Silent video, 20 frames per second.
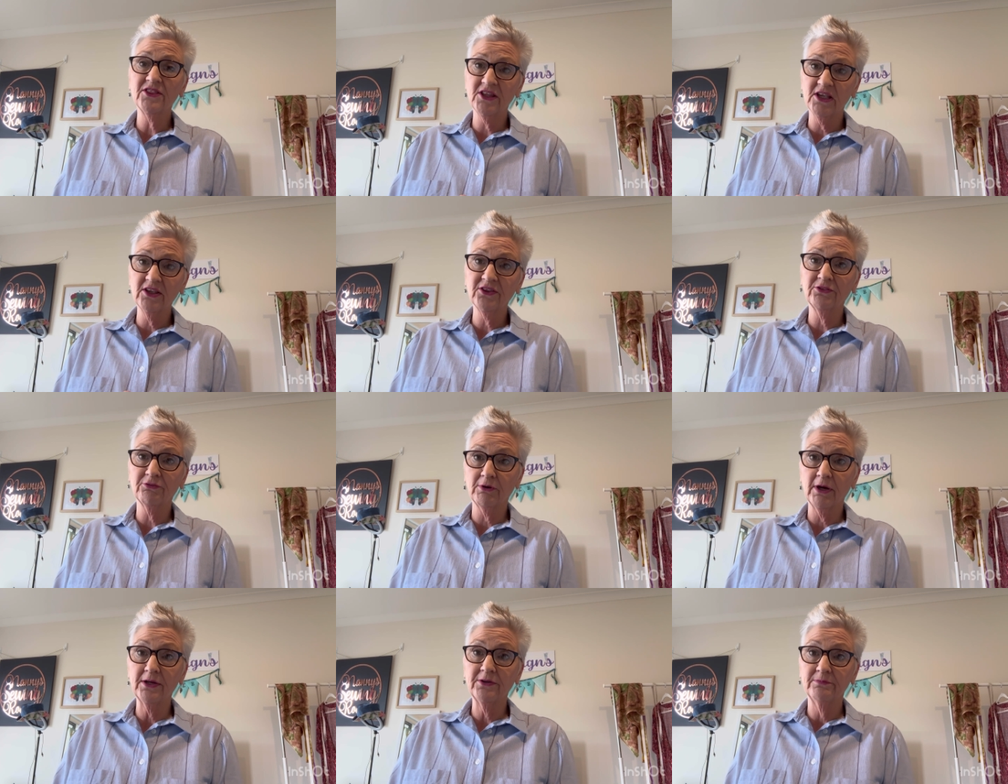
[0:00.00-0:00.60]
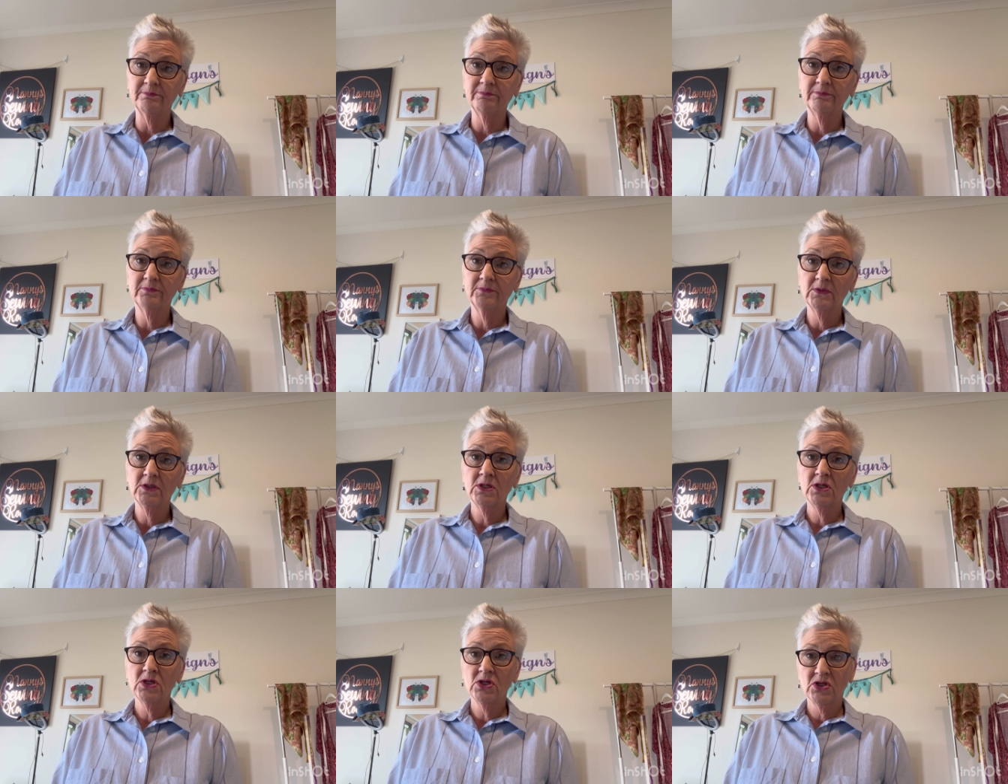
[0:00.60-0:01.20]
thread.
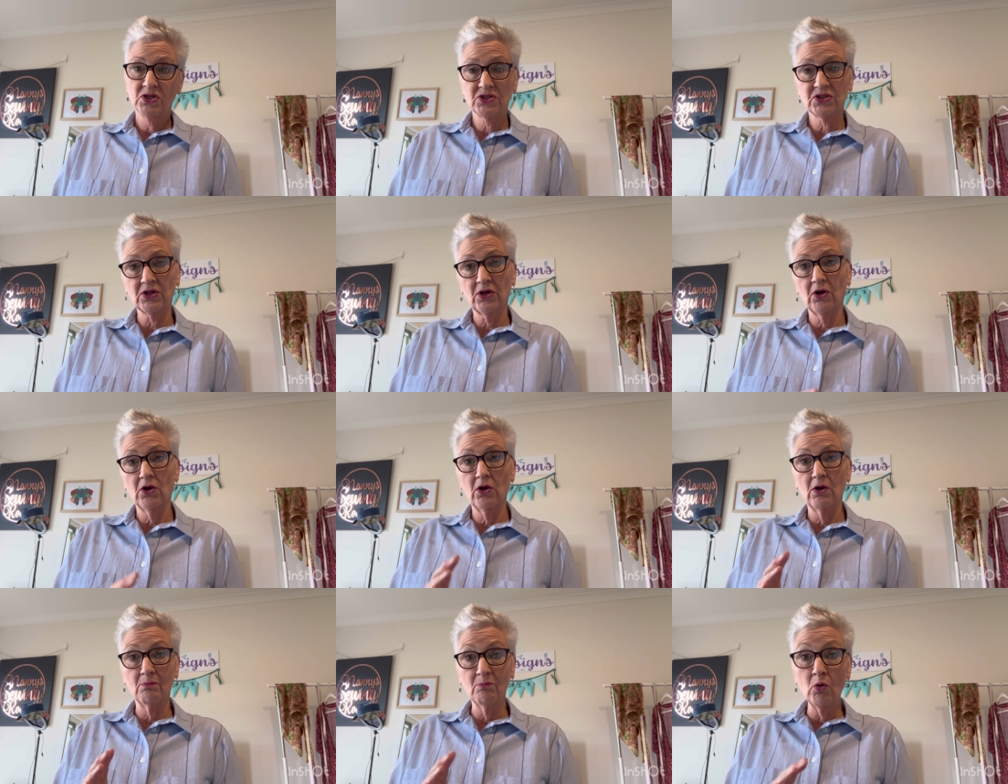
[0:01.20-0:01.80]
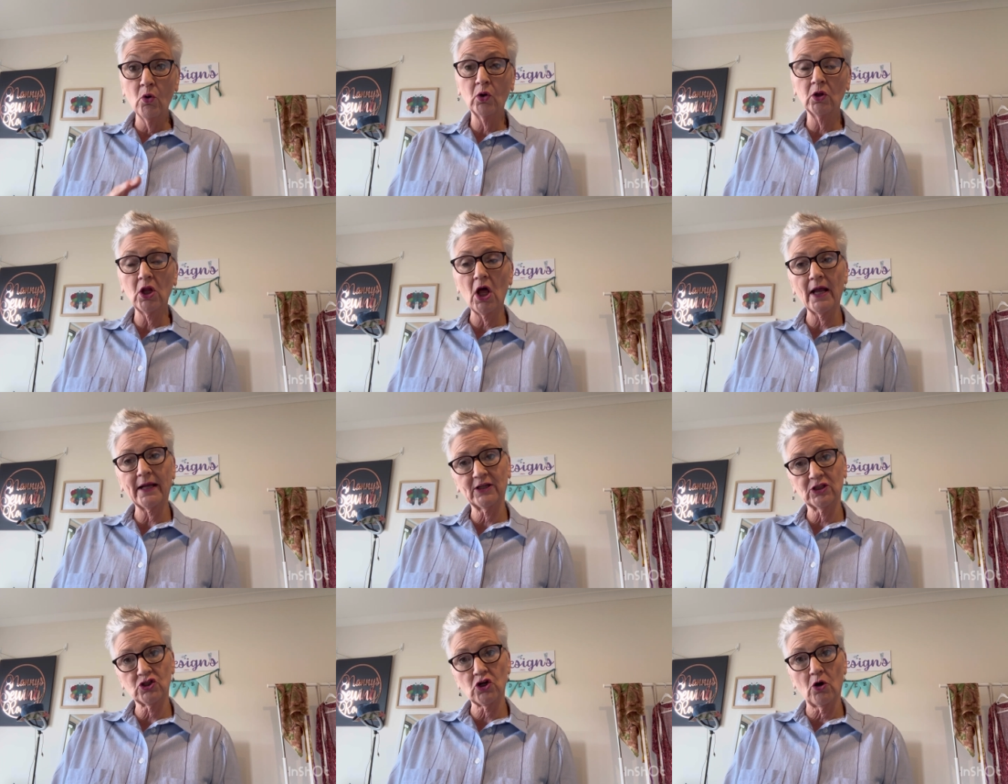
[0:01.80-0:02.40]
So more
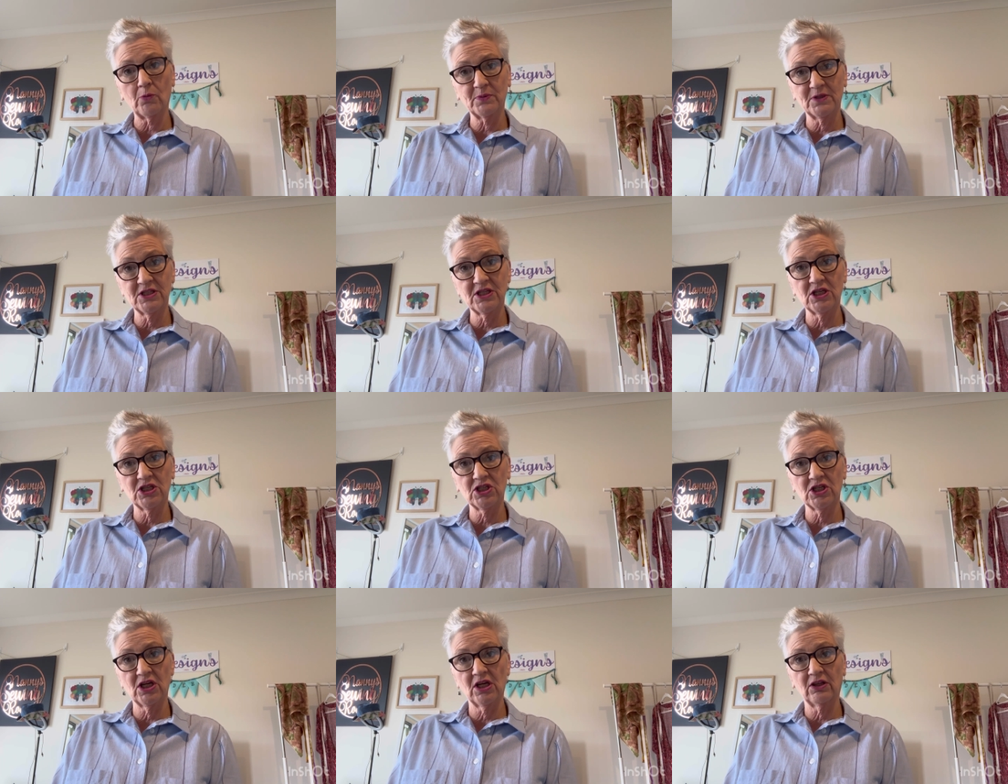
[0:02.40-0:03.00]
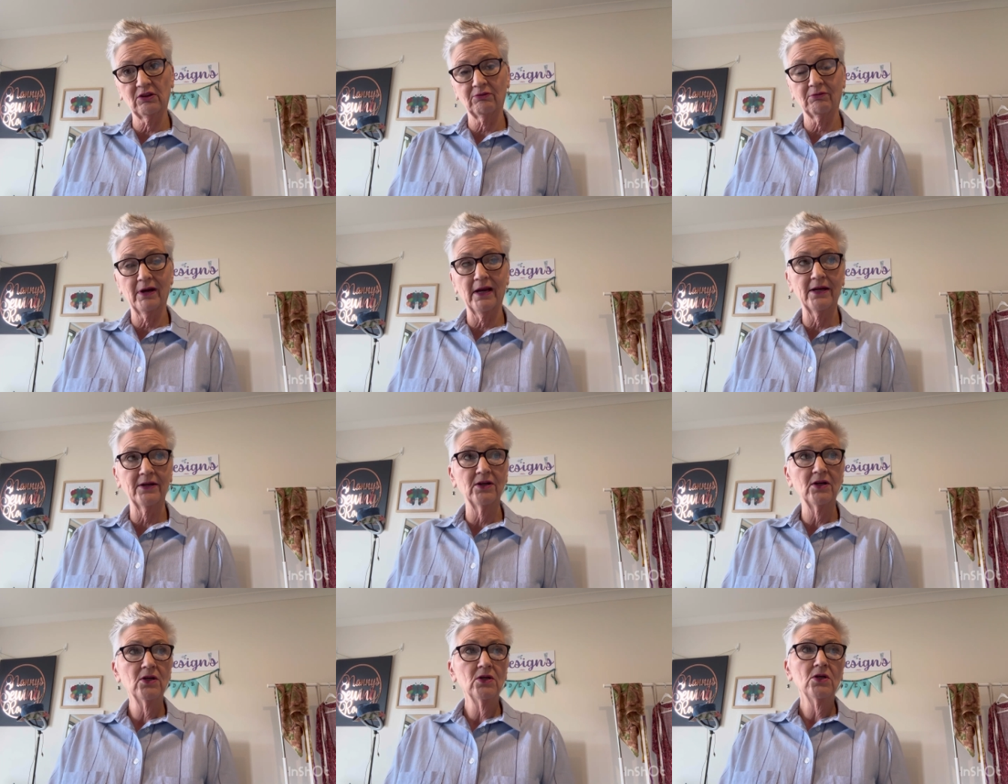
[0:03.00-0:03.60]
like a top stitching thread.